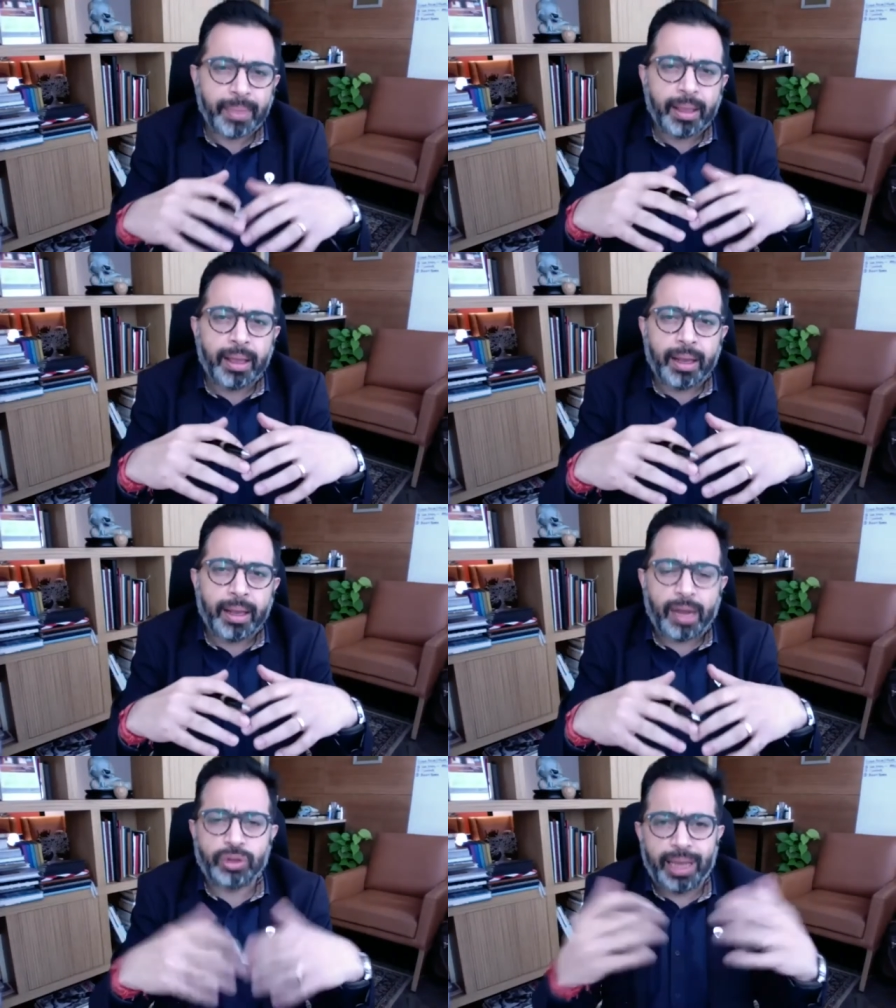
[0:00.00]

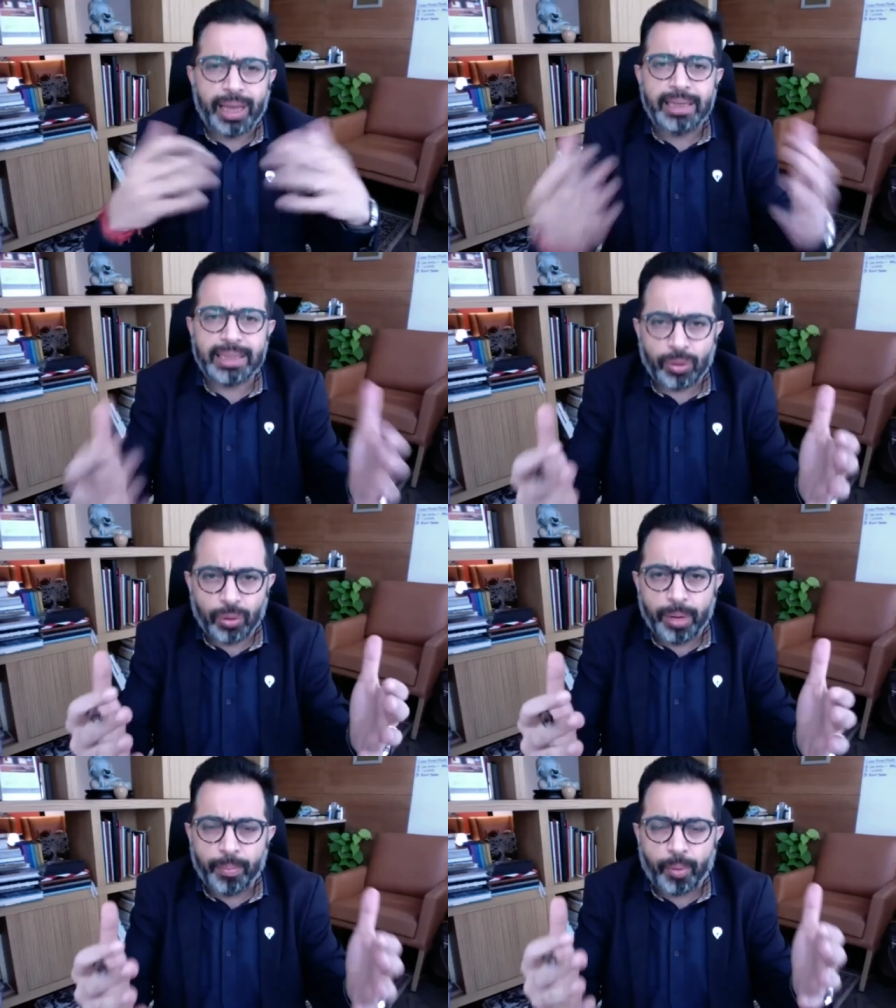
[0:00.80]
now scale is an
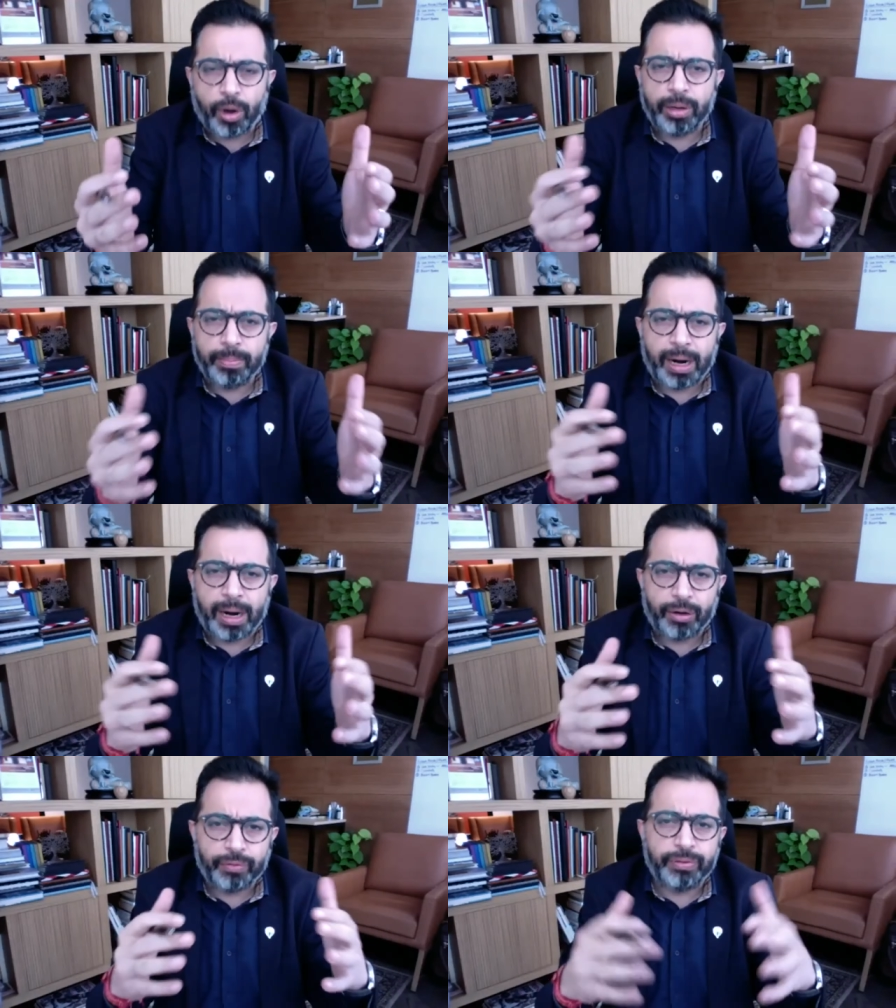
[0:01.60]
important
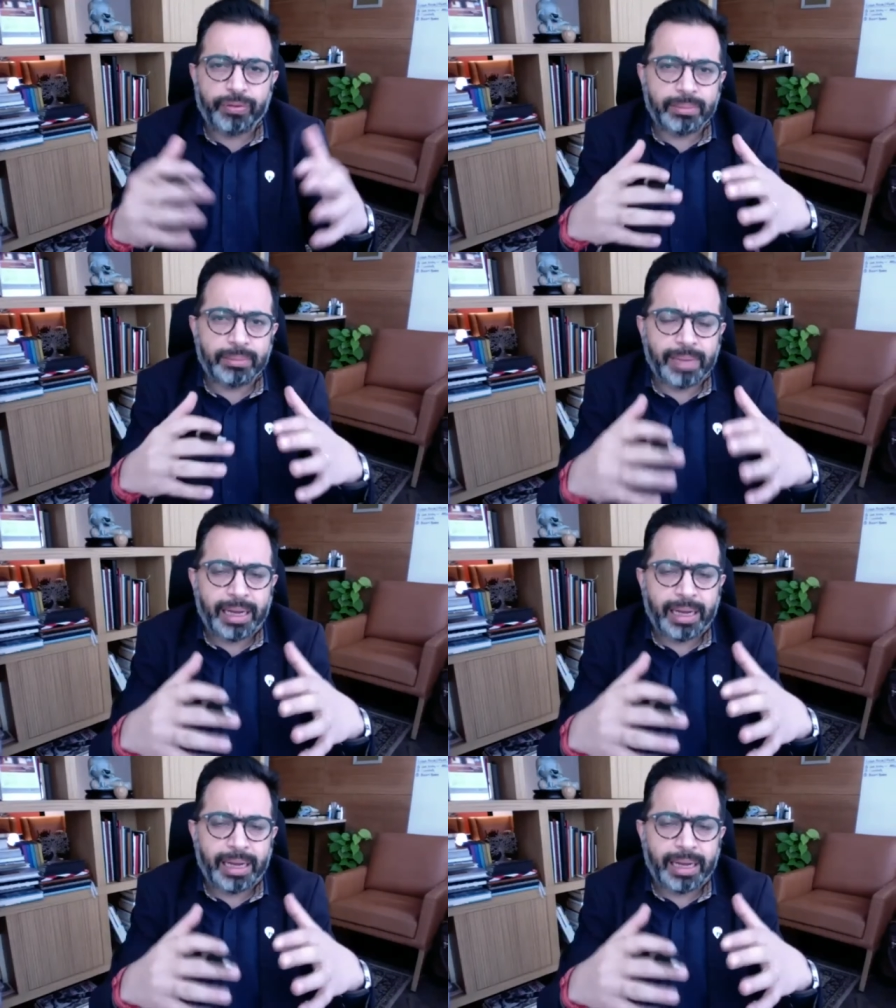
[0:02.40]
part of uh,